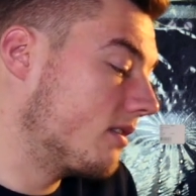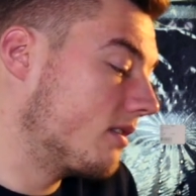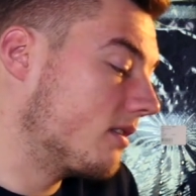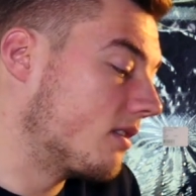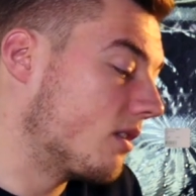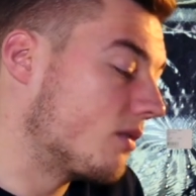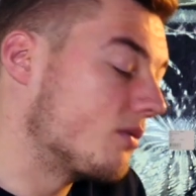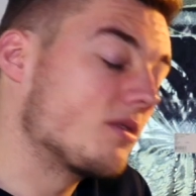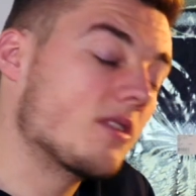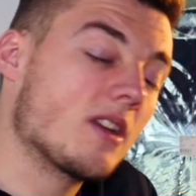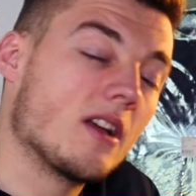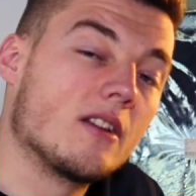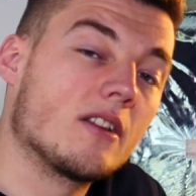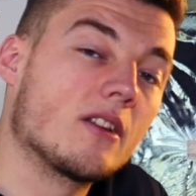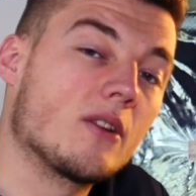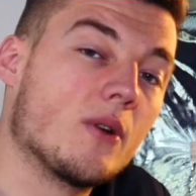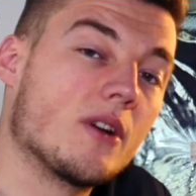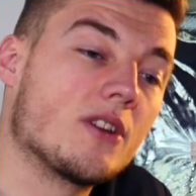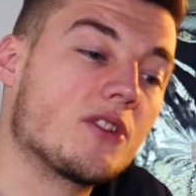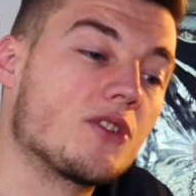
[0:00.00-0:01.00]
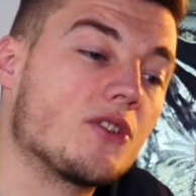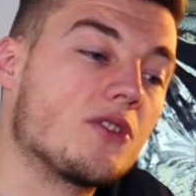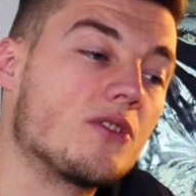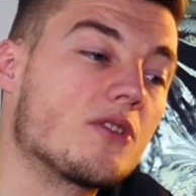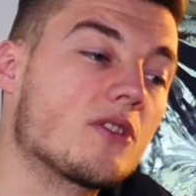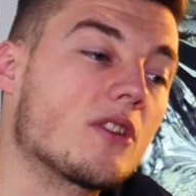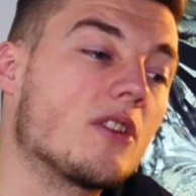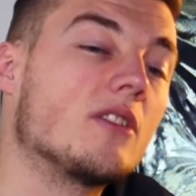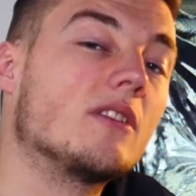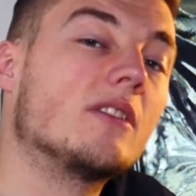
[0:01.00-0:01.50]
Those kind of
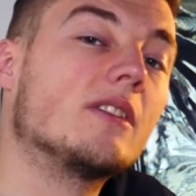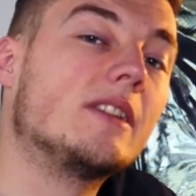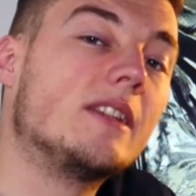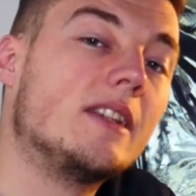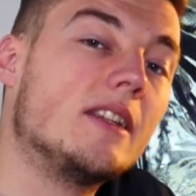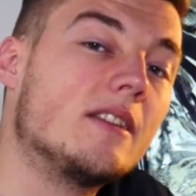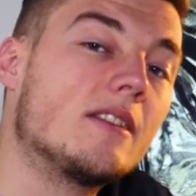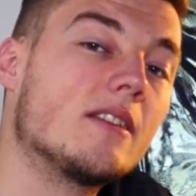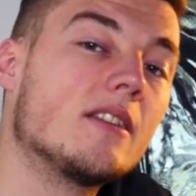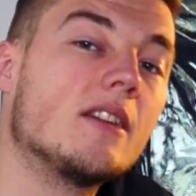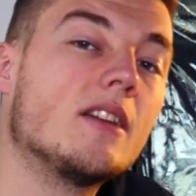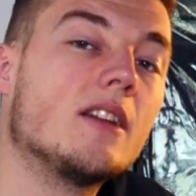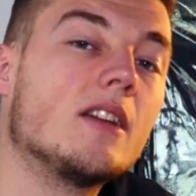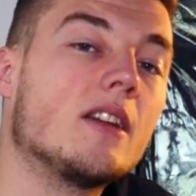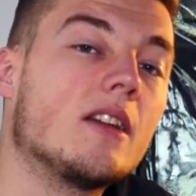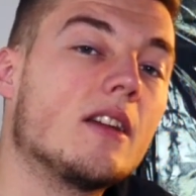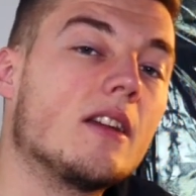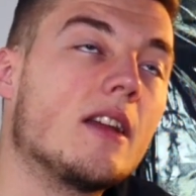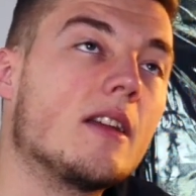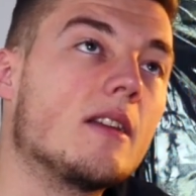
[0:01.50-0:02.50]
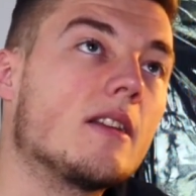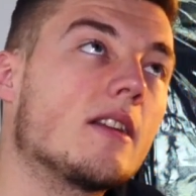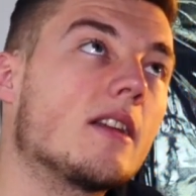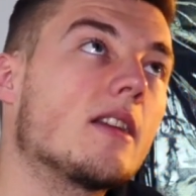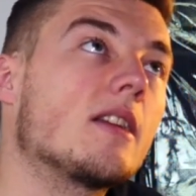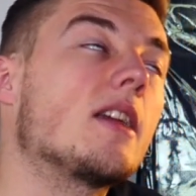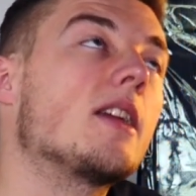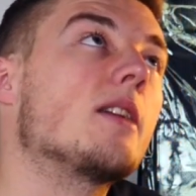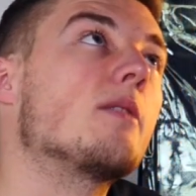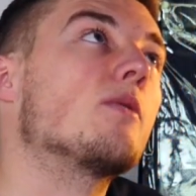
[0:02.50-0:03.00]
questions can lead,
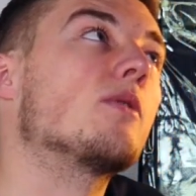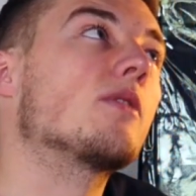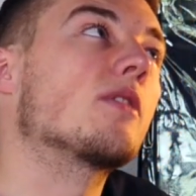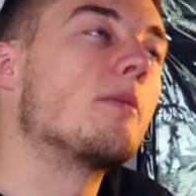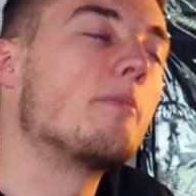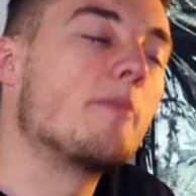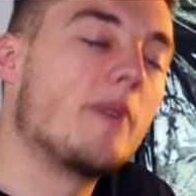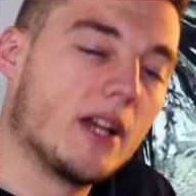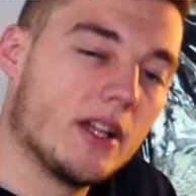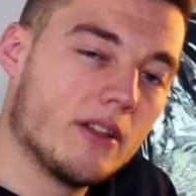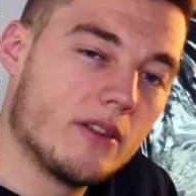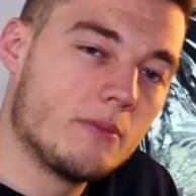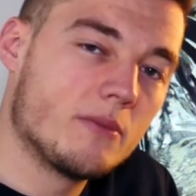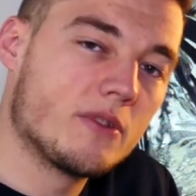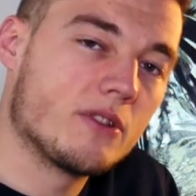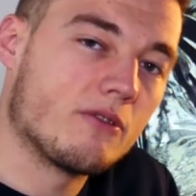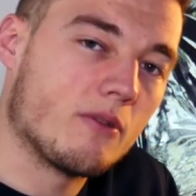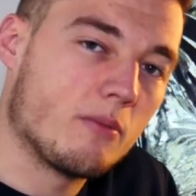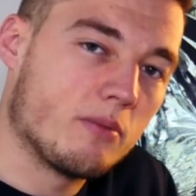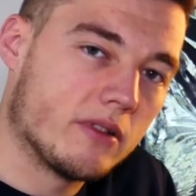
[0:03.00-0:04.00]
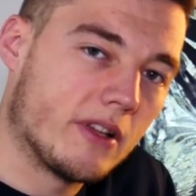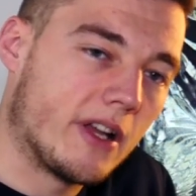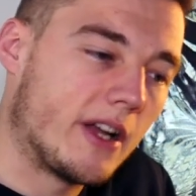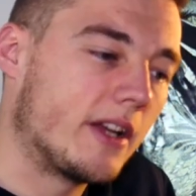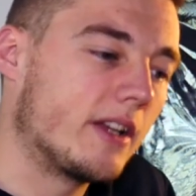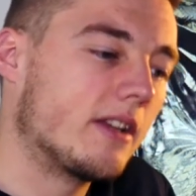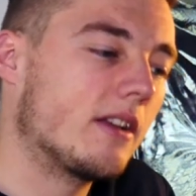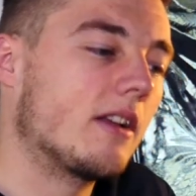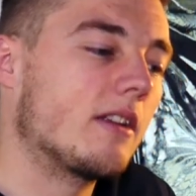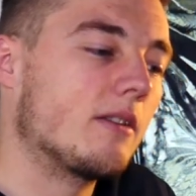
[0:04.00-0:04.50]
it will compel them to
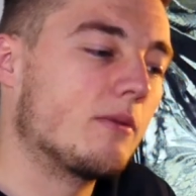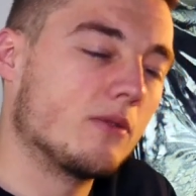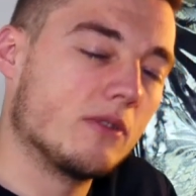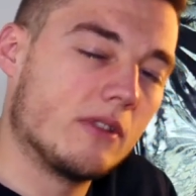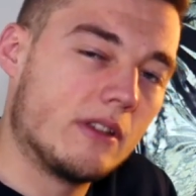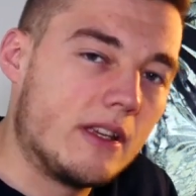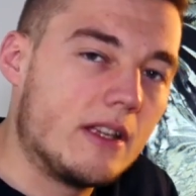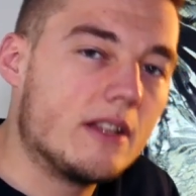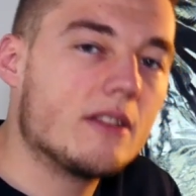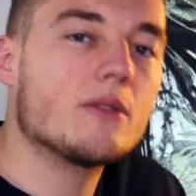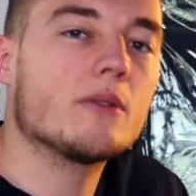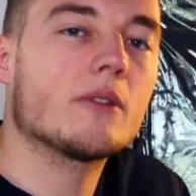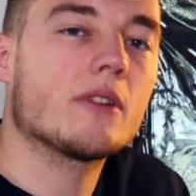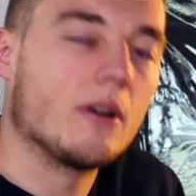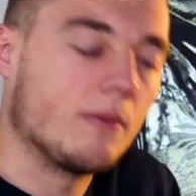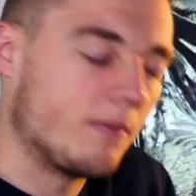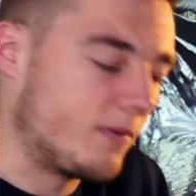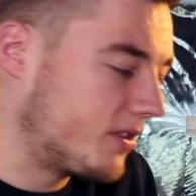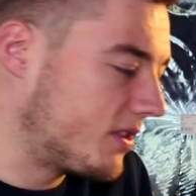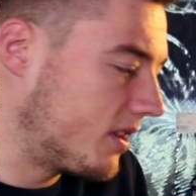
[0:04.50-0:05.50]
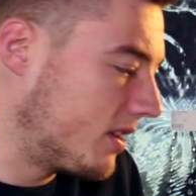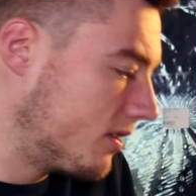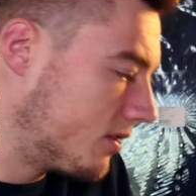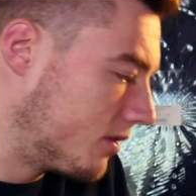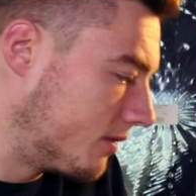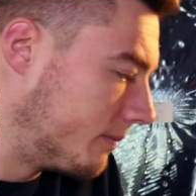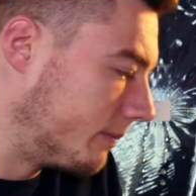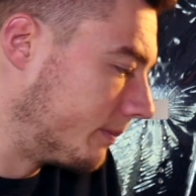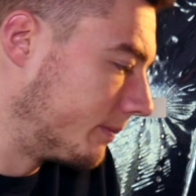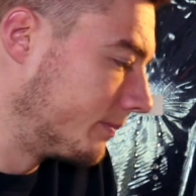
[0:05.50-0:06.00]
reply, and it will lead to a conversation.